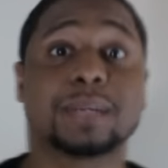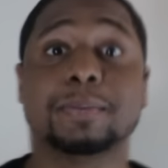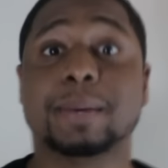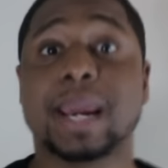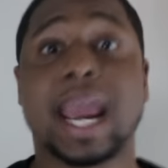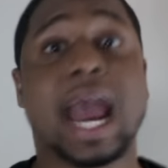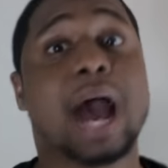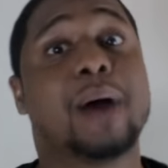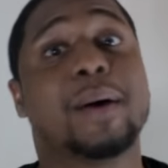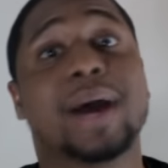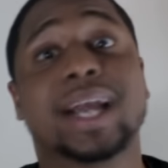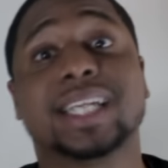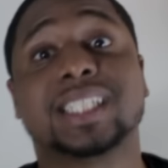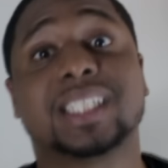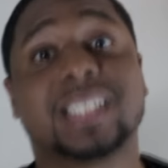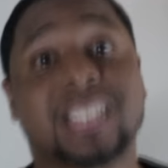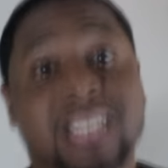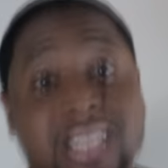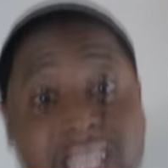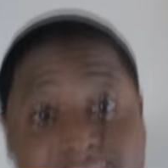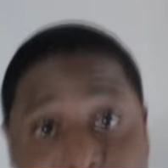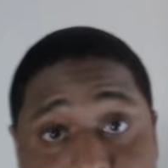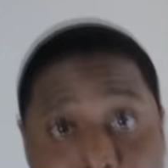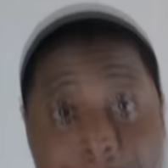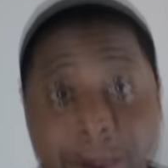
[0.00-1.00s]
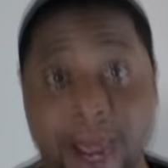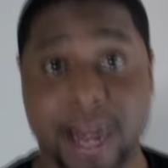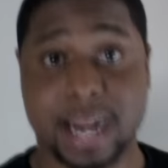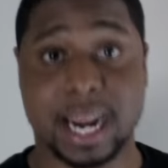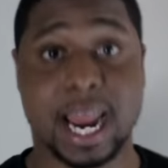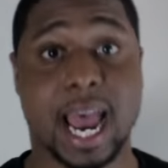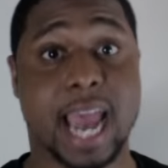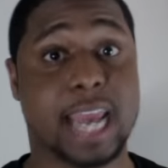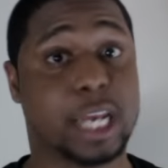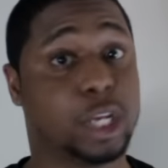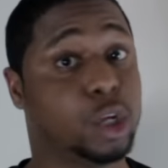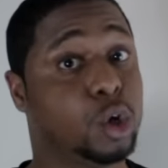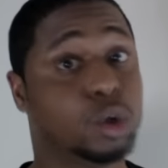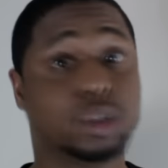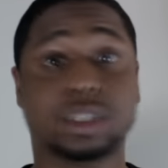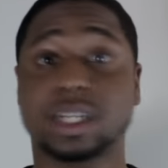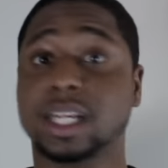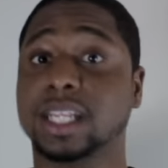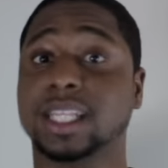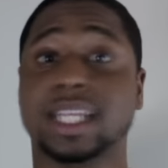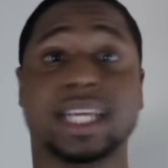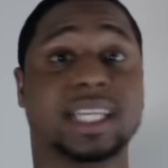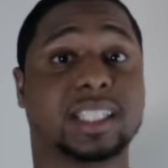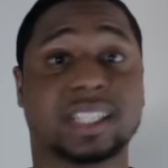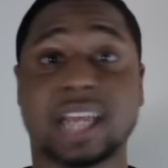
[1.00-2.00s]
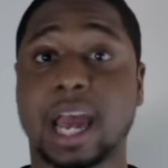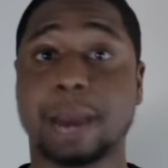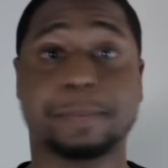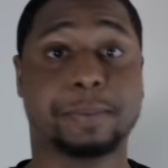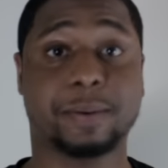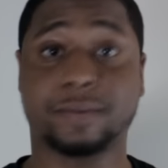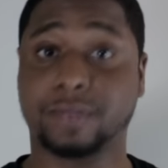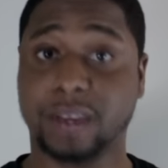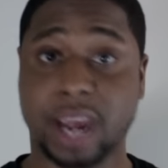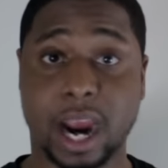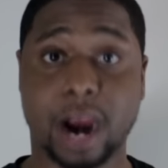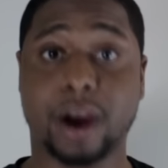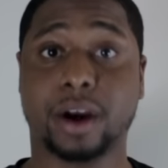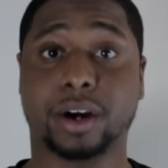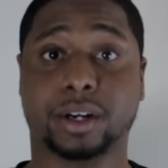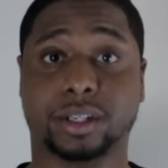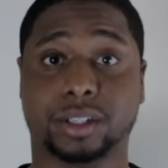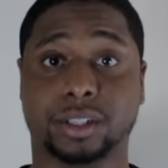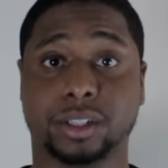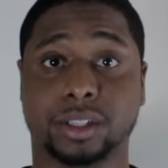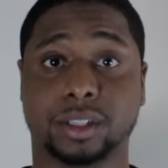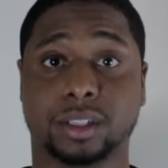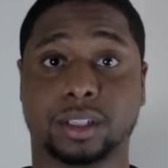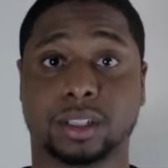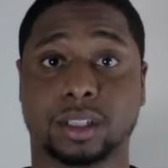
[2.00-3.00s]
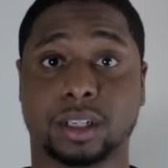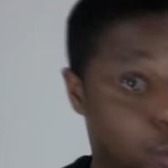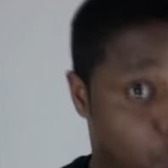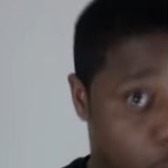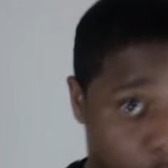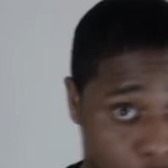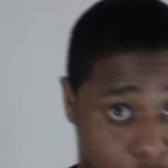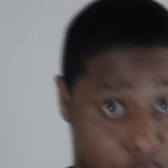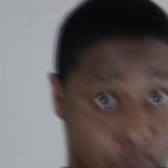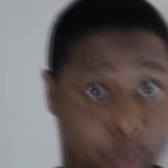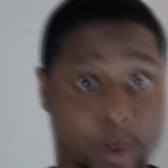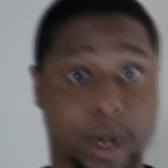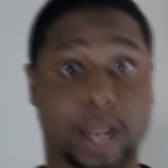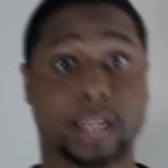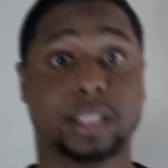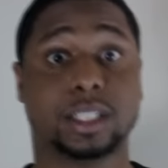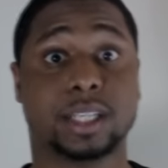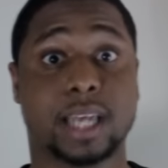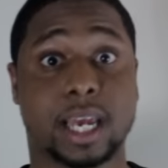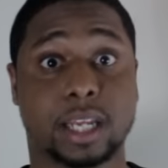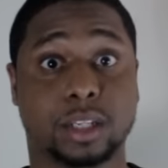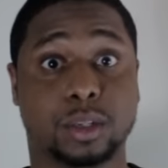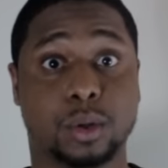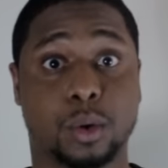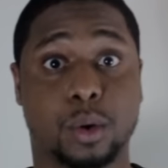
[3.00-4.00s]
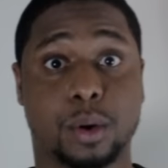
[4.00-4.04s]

me how I sleep at night using these type of characters. You wanna know what I said to